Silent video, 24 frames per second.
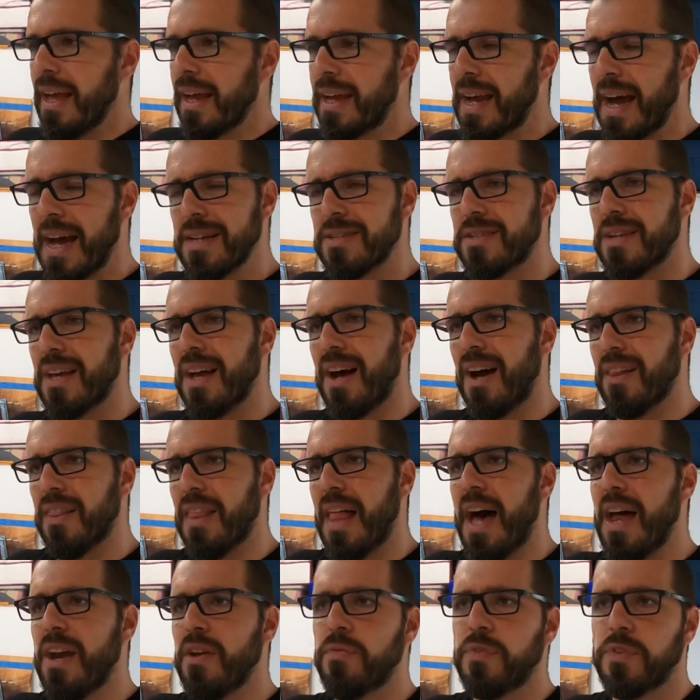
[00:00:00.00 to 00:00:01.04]
Guys, a
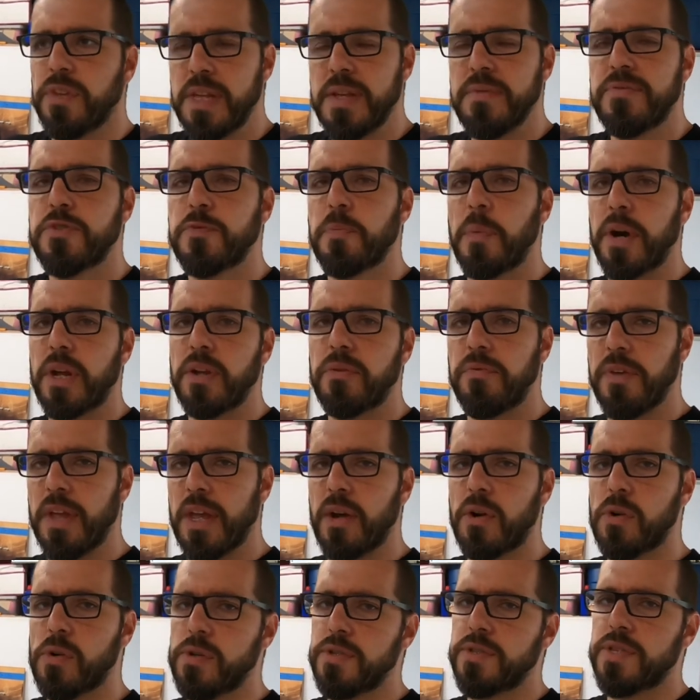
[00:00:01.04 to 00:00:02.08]
lot of leaf spring
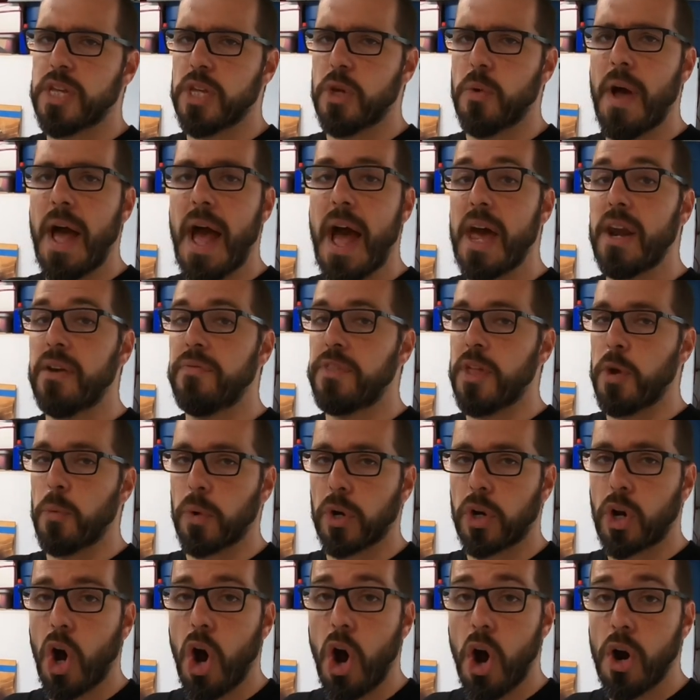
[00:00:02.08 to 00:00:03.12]
vehicles that you had, if they
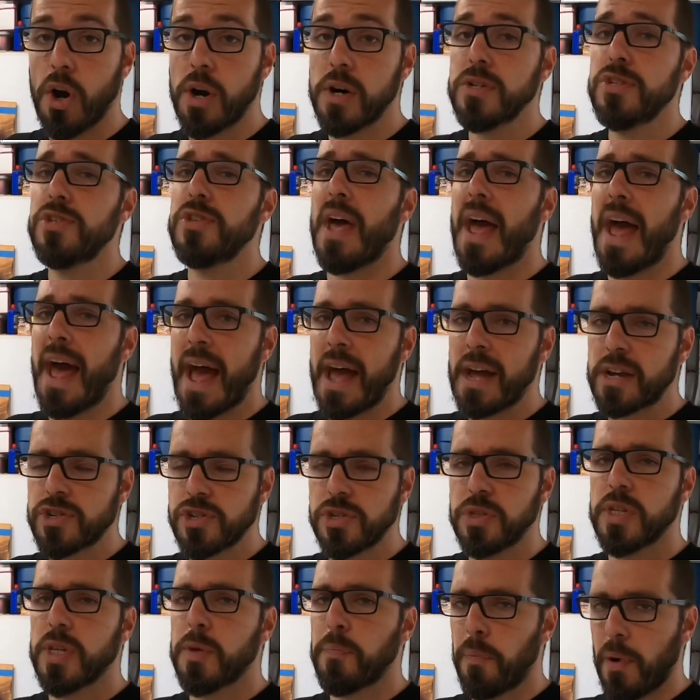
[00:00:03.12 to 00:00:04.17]
were cars,
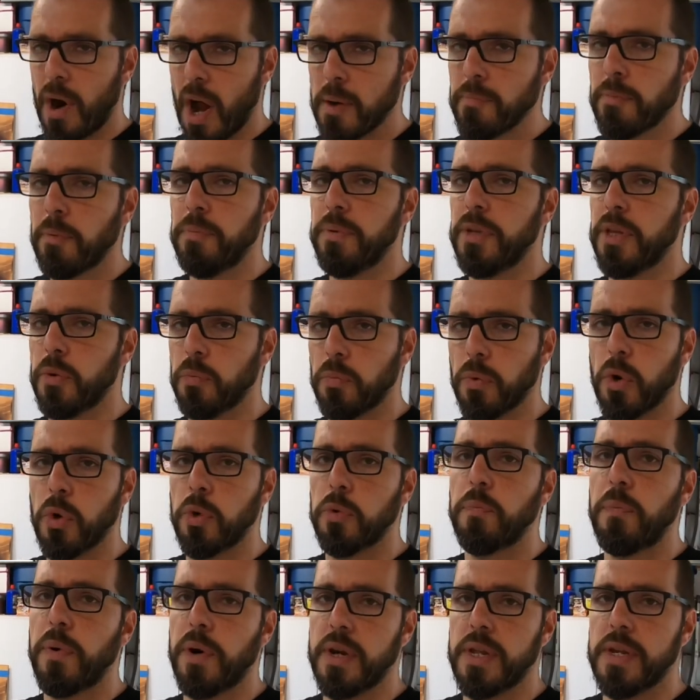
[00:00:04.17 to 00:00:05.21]
actually probably
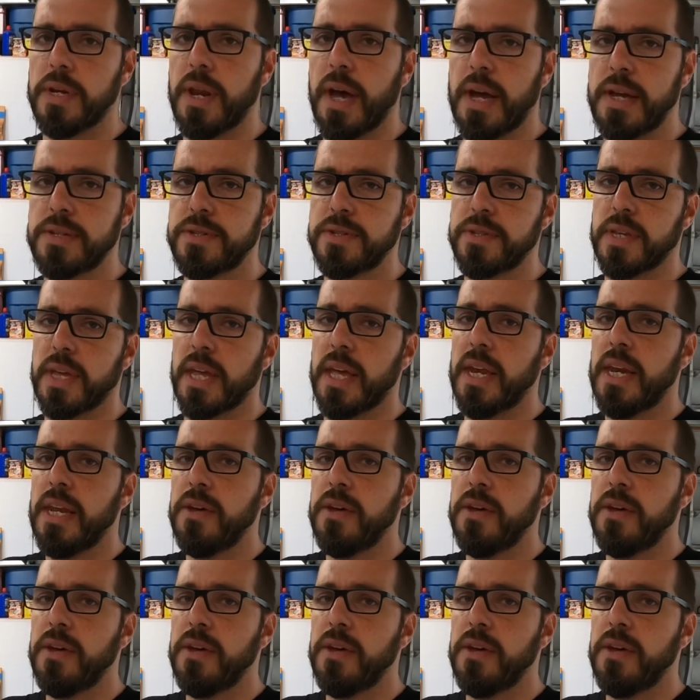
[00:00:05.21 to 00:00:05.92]
rode pretty nicely.